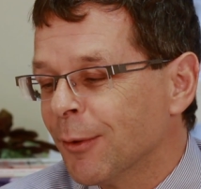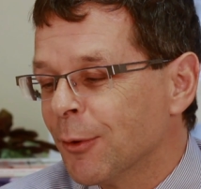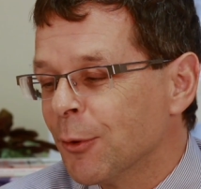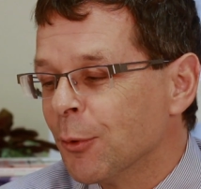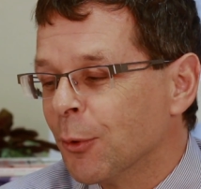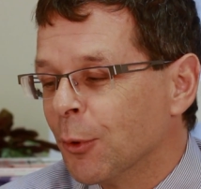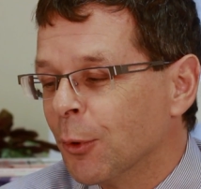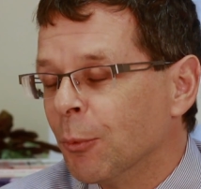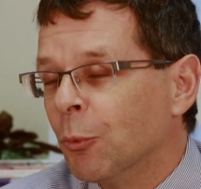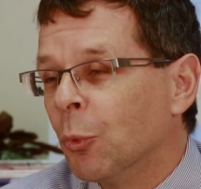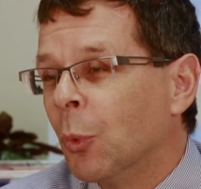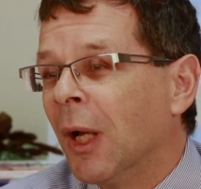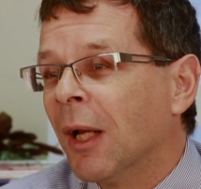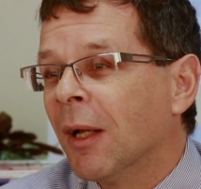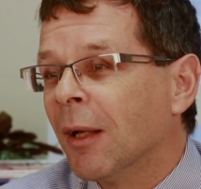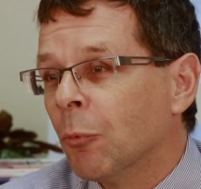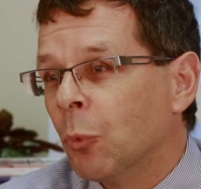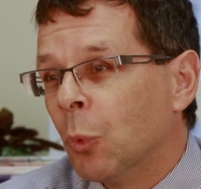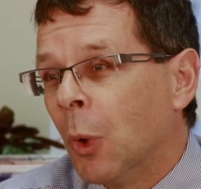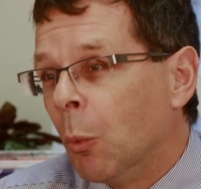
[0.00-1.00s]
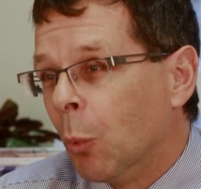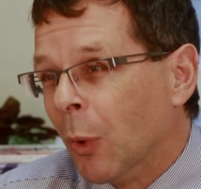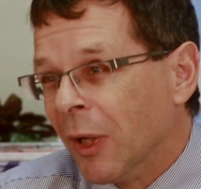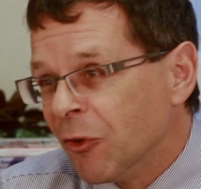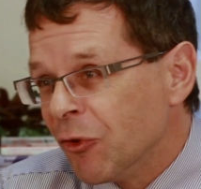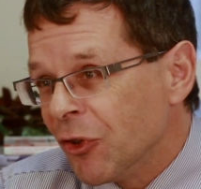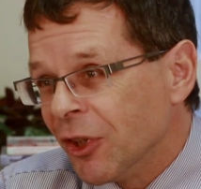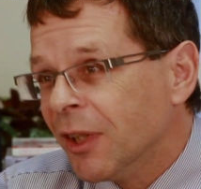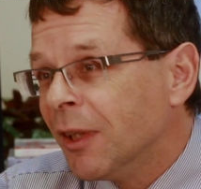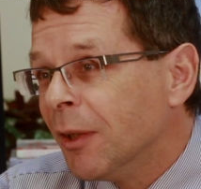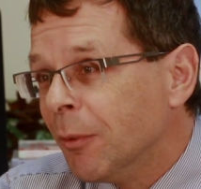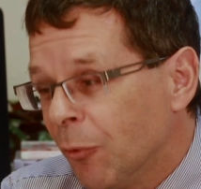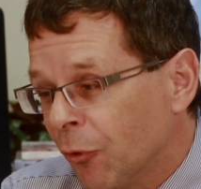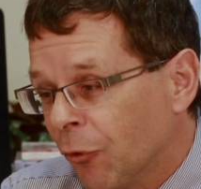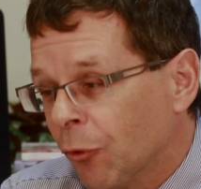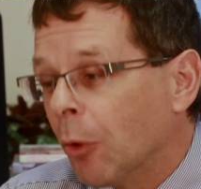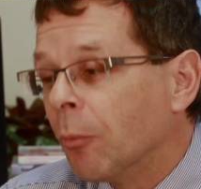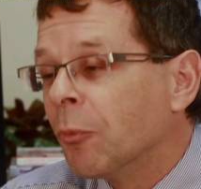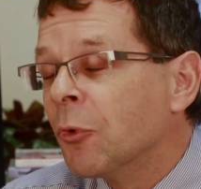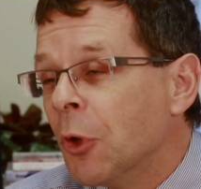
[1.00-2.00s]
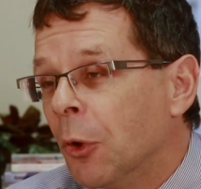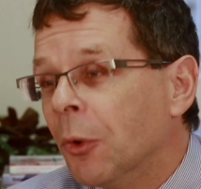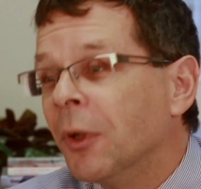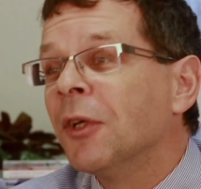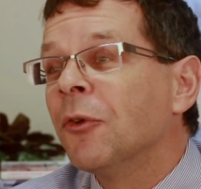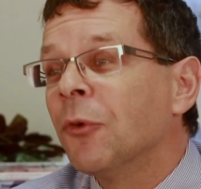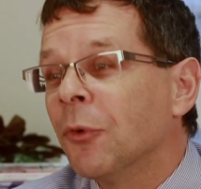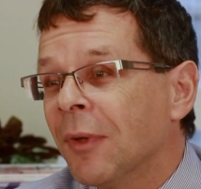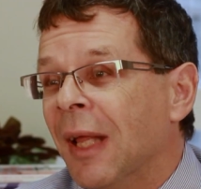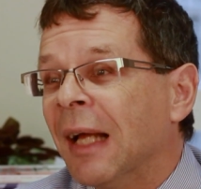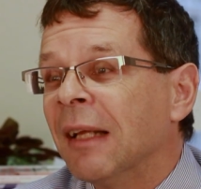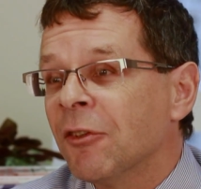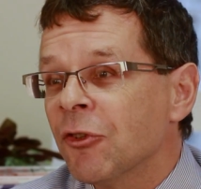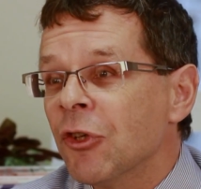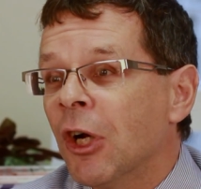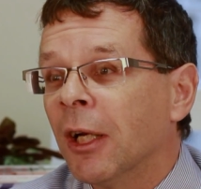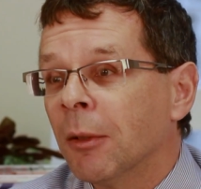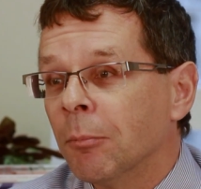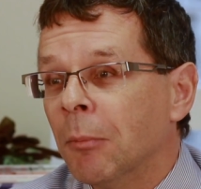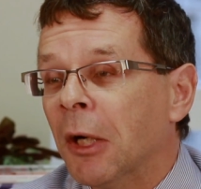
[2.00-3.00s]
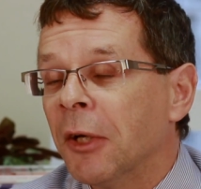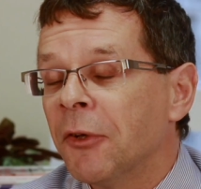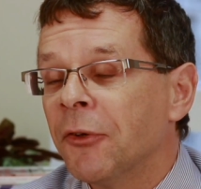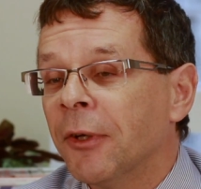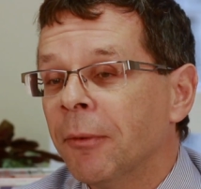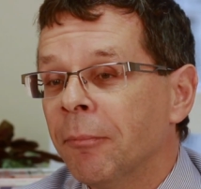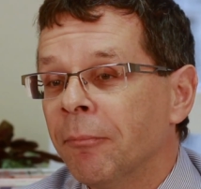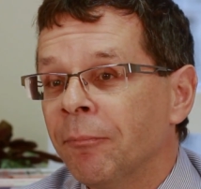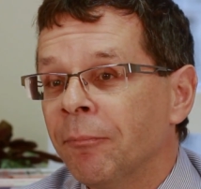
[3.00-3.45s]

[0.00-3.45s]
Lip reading: when she stopped going to that childminder.